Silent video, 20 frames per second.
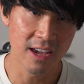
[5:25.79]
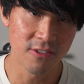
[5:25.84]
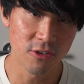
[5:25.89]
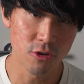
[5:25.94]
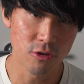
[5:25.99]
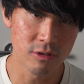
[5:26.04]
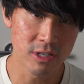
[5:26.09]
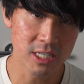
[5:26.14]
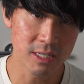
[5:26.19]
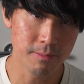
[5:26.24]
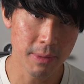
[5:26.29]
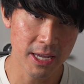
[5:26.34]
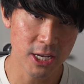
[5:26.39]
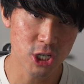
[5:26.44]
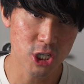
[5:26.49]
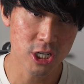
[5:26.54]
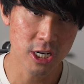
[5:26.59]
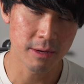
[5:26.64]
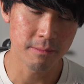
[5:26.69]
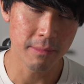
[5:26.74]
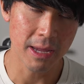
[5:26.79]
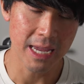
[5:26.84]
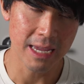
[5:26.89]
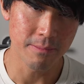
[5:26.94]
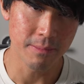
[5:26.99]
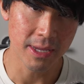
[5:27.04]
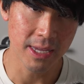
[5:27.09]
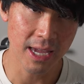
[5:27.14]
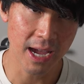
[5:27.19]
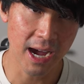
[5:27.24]
If you use Spaceship
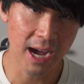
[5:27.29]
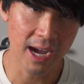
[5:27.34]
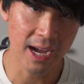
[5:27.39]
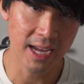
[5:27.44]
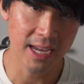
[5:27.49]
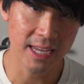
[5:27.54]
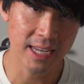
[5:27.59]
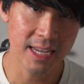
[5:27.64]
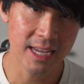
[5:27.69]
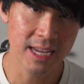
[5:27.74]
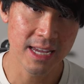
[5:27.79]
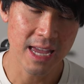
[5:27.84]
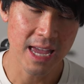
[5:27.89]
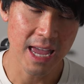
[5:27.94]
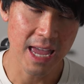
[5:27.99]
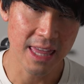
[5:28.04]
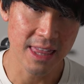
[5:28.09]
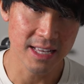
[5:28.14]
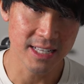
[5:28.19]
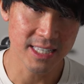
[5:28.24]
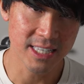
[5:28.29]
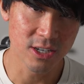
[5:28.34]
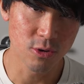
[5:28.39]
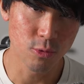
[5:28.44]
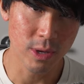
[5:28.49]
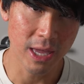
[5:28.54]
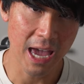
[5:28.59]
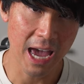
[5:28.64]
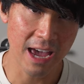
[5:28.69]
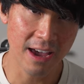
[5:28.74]
API and the skill
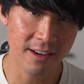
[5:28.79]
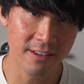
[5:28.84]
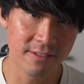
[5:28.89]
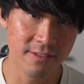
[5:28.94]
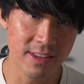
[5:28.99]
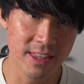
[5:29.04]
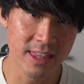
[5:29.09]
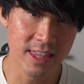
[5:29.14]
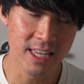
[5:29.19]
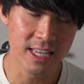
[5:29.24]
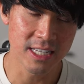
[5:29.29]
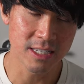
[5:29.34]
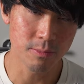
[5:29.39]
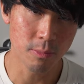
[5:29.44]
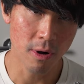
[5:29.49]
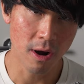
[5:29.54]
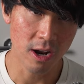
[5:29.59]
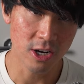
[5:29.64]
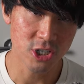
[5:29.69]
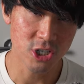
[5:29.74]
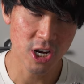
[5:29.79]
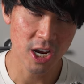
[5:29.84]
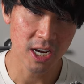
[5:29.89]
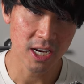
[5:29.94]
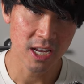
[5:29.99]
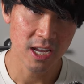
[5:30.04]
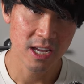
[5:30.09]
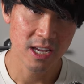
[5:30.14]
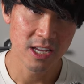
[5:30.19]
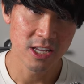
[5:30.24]
we have in this
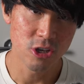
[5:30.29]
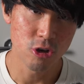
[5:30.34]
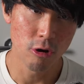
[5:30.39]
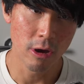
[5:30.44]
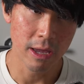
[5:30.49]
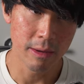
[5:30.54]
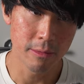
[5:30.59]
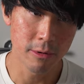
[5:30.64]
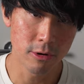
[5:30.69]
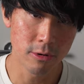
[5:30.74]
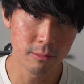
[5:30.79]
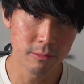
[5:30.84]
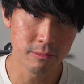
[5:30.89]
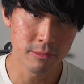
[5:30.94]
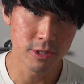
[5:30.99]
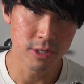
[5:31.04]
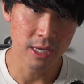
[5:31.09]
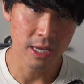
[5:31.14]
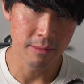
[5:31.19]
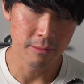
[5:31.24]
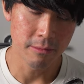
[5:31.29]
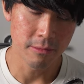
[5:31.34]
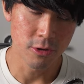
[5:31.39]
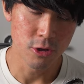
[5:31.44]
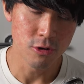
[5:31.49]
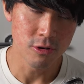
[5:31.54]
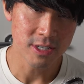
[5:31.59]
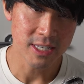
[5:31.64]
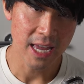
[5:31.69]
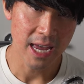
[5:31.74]
project, you're able to
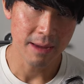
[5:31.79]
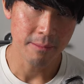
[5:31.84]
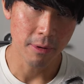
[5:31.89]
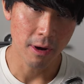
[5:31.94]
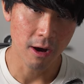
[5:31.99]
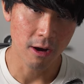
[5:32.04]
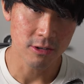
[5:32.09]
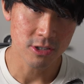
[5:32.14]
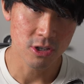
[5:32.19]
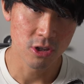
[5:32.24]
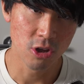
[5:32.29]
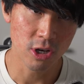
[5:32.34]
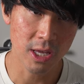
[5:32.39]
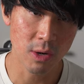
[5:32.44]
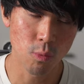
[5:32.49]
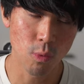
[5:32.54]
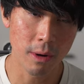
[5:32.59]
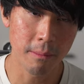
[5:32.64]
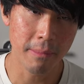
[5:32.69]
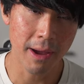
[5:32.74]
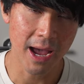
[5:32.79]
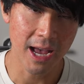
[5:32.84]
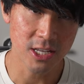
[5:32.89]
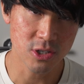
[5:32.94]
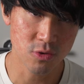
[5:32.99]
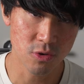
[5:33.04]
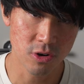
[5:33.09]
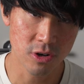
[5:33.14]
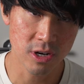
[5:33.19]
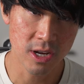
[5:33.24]
use that, but also look in
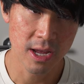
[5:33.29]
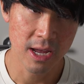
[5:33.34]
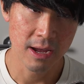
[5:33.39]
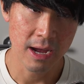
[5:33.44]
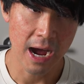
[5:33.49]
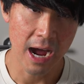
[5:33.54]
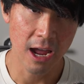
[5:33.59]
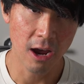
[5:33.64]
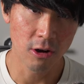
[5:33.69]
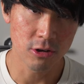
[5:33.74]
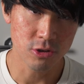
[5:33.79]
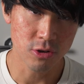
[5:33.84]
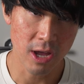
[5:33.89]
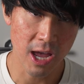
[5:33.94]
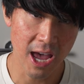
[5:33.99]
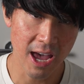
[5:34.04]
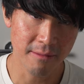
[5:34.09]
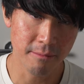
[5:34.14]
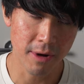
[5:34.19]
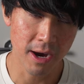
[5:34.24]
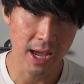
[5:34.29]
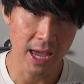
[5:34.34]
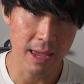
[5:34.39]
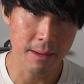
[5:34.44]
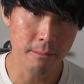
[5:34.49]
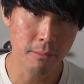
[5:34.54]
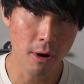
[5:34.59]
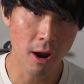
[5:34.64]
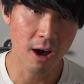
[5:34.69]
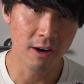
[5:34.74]
1Password. I also have my
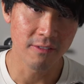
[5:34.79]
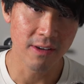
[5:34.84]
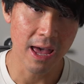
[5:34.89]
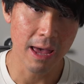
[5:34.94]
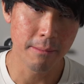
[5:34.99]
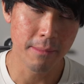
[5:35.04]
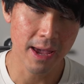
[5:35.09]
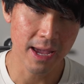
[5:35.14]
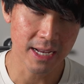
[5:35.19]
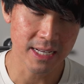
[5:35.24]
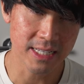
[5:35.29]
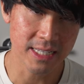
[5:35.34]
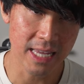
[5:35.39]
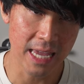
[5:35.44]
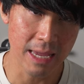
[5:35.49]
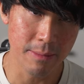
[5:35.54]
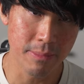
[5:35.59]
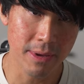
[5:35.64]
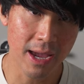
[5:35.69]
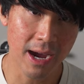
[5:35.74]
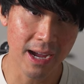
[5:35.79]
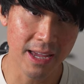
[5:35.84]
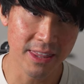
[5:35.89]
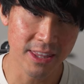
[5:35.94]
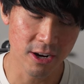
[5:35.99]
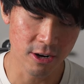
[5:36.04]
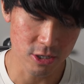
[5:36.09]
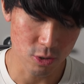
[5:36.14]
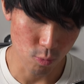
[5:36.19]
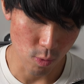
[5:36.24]
ImprovMX API in
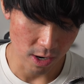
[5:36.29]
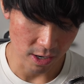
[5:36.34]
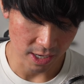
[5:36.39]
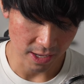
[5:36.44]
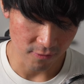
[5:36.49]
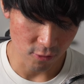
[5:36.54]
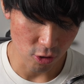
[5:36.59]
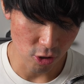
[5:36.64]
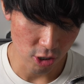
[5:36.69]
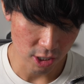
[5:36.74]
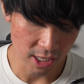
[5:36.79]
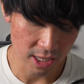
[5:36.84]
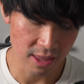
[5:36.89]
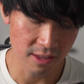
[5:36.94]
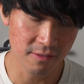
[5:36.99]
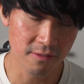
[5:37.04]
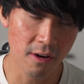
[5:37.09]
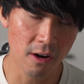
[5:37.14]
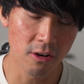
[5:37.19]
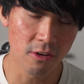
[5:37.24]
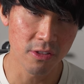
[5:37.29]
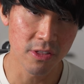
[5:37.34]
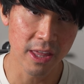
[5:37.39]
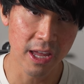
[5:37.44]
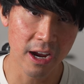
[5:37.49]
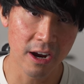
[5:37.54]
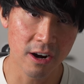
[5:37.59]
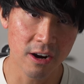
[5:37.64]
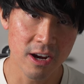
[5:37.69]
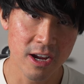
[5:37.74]
there as well. If you look in the vault
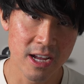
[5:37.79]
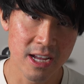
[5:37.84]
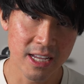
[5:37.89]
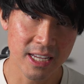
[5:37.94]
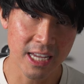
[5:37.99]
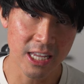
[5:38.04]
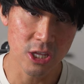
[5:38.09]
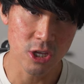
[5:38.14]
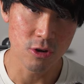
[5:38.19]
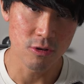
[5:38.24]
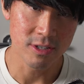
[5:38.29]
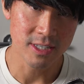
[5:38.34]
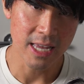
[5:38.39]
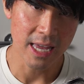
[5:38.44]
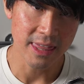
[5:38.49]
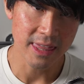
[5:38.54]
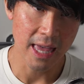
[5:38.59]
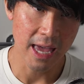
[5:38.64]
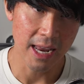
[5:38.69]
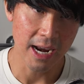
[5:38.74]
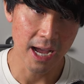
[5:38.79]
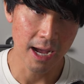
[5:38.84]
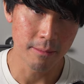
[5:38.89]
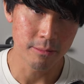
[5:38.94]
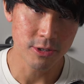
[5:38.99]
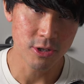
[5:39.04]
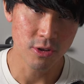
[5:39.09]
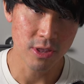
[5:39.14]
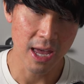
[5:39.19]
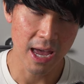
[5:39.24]
there, can you set that
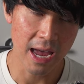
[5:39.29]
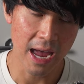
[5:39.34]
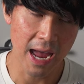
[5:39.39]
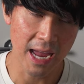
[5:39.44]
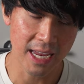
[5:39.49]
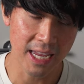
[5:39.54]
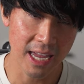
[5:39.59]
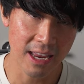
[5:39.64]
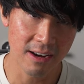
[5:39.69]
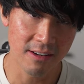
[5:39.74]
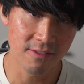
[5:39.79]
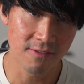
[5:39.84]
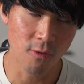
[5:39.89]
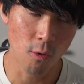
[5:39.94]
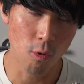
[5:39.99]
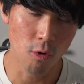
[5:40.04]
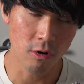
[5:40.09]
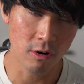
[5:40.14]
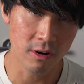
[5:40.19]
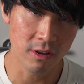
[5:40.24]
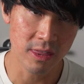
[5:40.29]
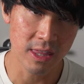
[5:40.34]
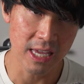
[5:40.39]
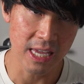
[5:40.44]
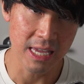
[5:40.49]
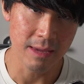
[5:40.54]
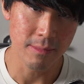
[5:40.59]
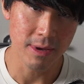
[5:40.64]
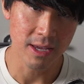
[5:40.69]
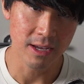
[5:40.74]
up so that I can forward the
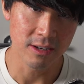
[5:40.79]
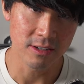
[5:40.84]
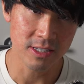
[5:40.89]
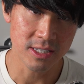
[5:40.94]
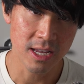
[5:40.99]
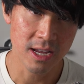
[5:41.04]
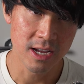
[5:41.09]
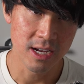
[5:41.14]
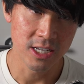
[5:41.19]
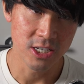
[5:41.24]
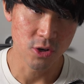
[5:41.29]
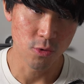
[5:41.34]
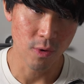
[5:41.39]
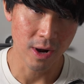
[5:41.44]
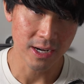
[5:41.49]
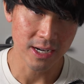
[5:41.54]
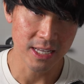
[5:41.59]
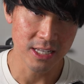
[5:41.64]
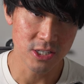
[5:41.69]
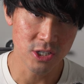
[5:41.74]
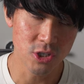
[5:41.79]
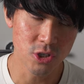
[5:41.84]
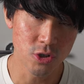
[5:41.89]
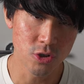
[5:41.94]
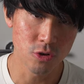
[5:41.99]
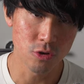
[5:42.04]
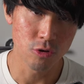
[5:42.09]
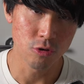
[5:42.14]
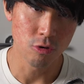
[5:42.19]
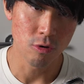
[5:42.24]
emails directly
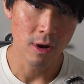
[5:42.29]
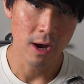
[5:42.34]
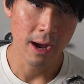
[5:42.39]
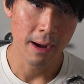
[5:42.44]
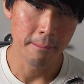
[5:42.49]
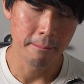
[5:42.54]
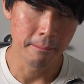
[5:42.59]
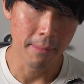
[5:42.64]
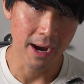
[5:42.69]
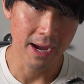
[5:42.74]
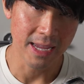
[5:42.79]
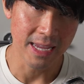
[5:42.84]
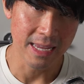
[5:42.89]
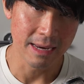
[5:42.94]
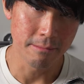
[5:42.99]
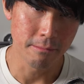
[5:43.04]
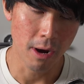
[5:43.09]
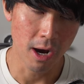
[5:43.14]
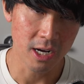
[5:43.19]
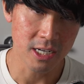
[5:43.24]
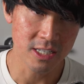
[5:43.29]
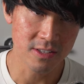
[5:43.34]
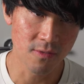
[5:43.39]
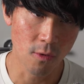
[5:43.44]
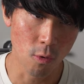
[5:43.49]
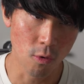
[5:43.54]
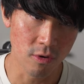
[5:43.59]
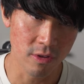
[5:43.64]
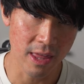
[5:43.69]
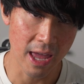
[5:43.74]
to my inbox
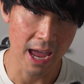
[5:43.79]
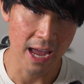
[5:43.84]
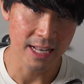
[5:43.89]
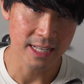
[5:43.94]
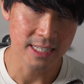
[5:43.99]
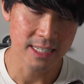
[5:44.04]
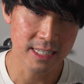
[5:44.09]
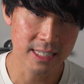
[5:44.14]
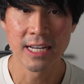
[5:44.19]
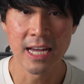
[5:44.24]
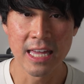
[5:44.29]
for that?